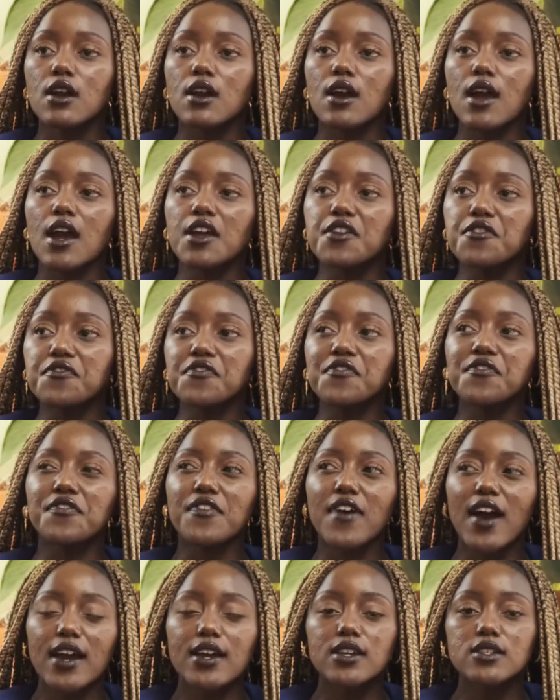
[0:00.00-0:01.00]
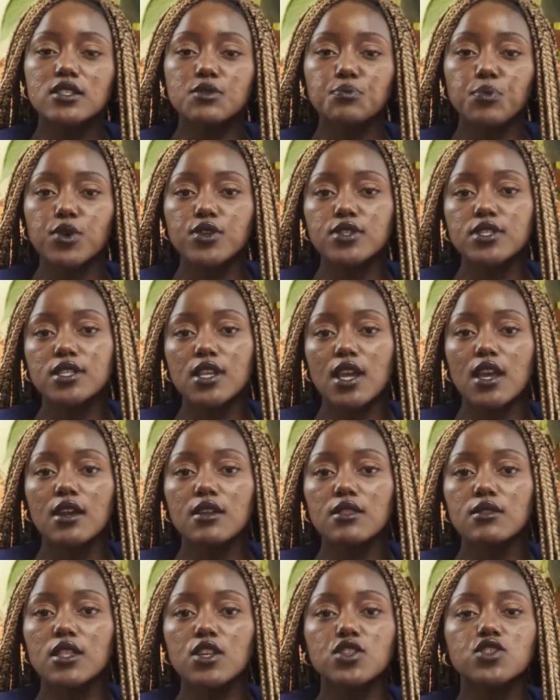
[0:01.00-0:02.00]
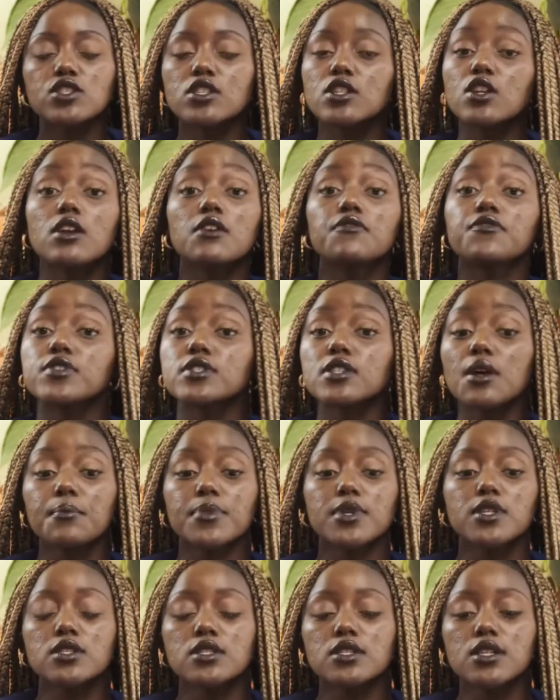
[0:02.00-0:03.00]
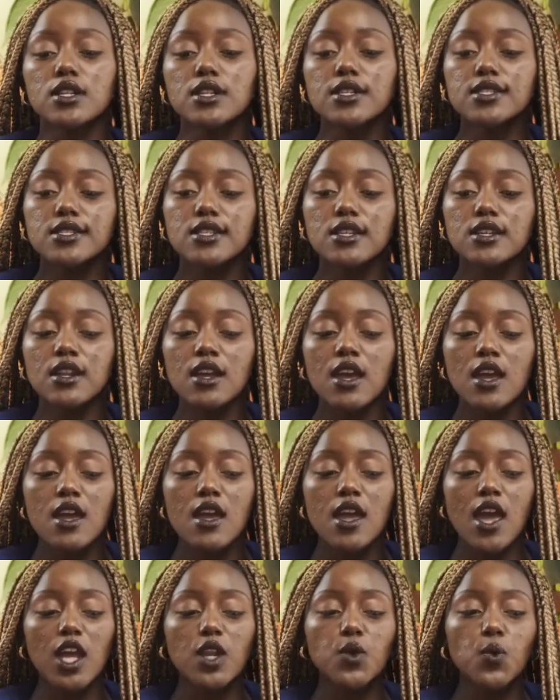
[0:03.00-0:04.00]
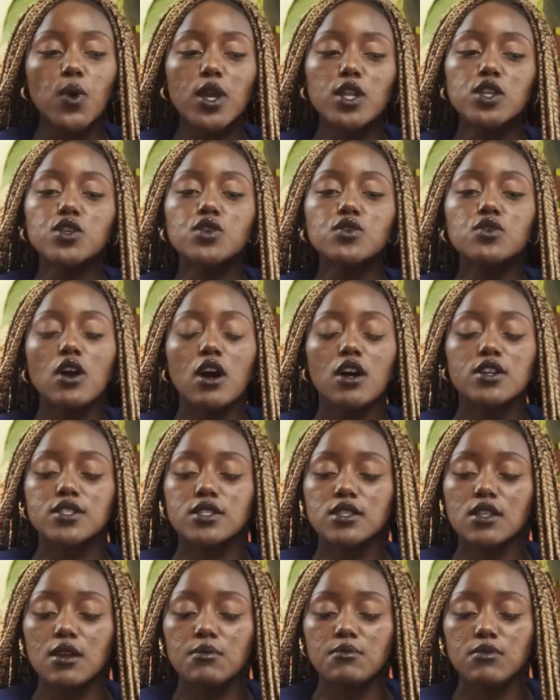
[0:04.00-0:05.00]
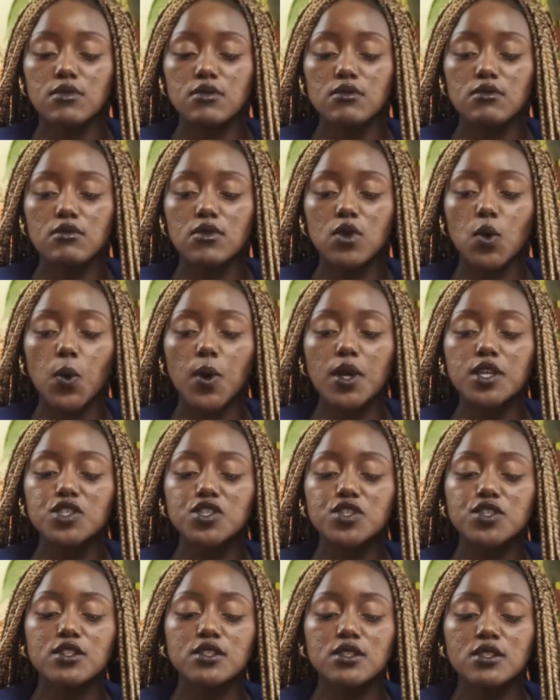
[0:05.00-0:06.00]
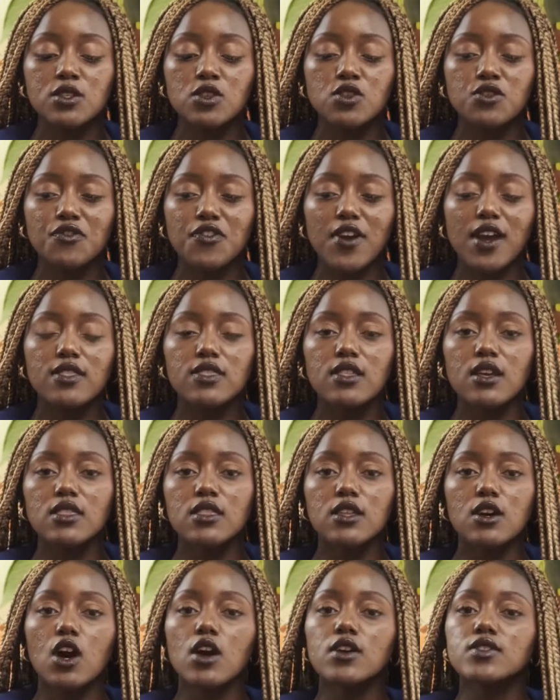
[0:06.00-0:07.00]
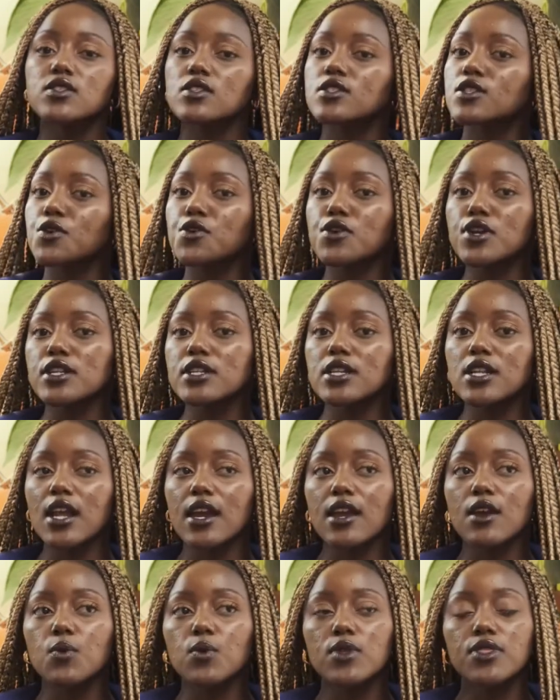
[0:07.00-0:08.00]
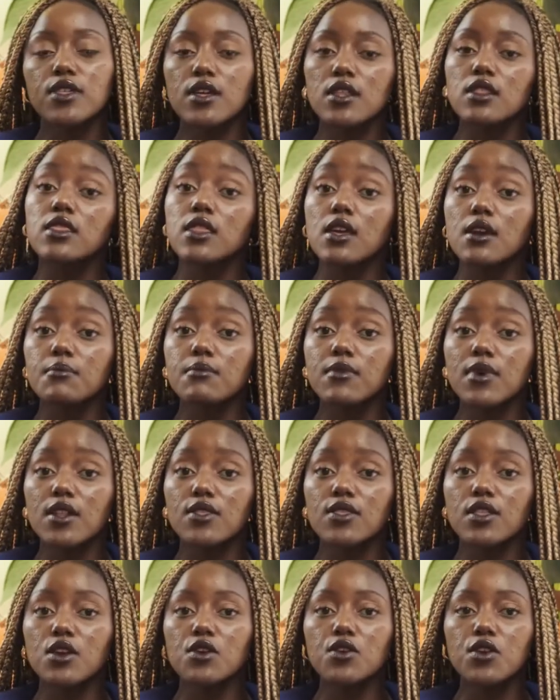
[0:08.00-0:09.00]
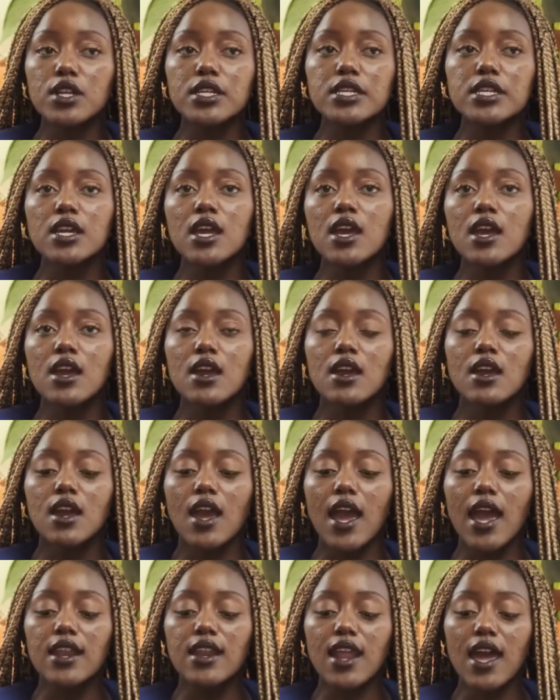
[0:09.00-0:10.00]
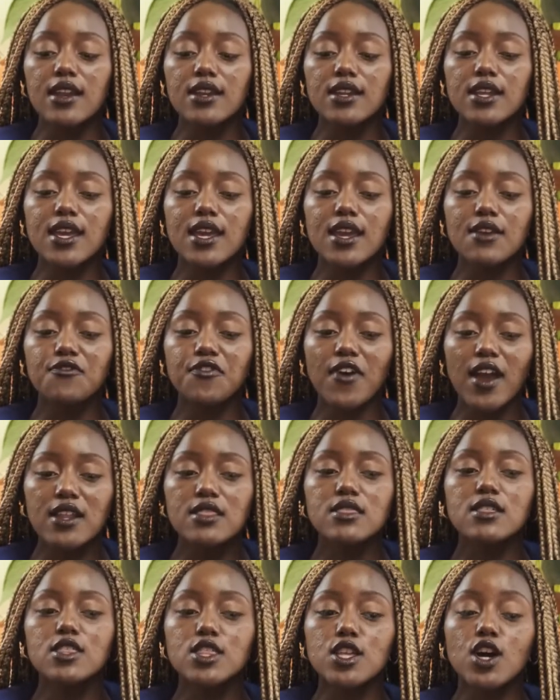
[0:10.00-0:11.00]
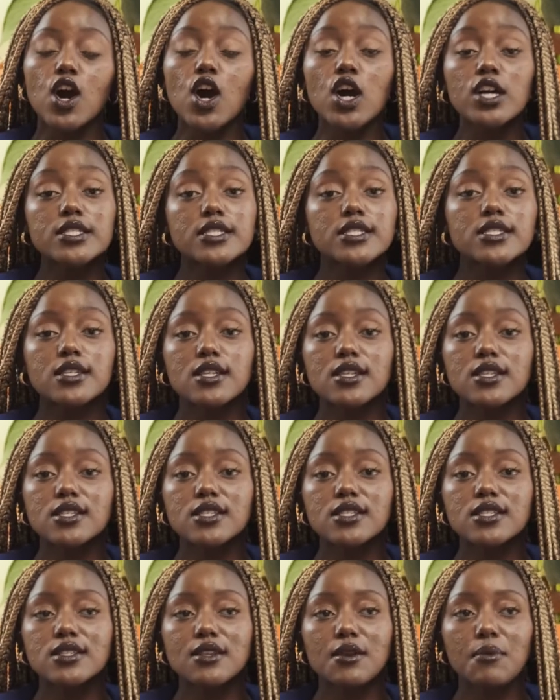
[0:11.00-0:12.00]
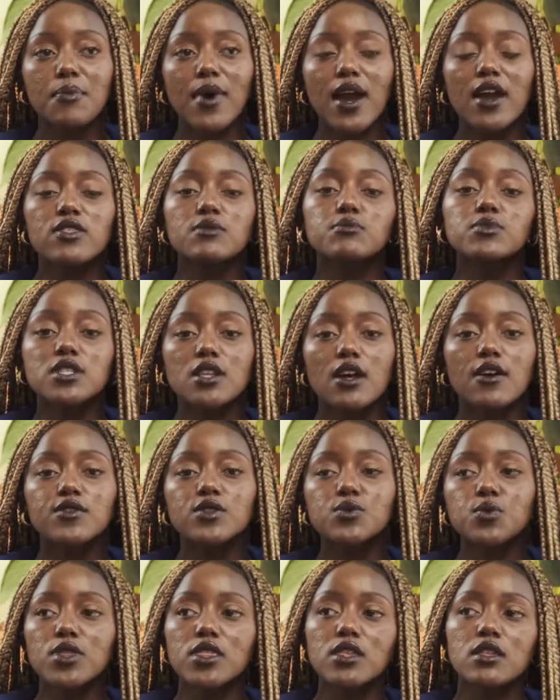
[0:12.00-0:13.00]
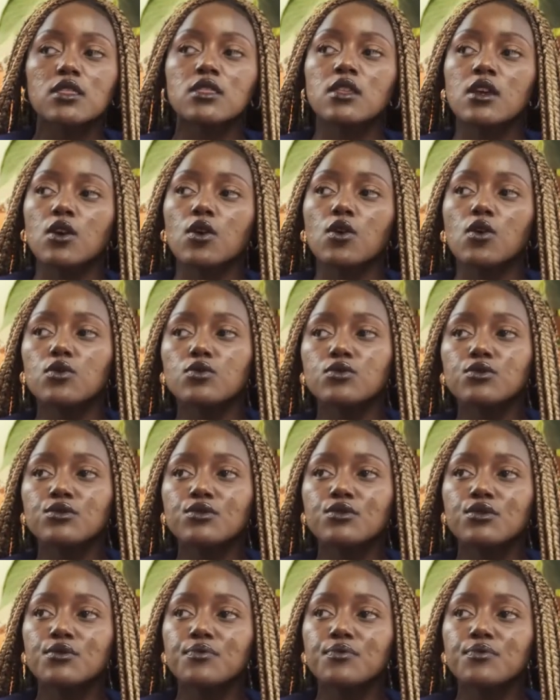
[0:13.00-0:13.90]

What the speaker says: advice per se. They're just looking for somebody to listen. And when you ask them questions, you'd find that the answers are already like within them, and they're already and finding the answers by themselves within their own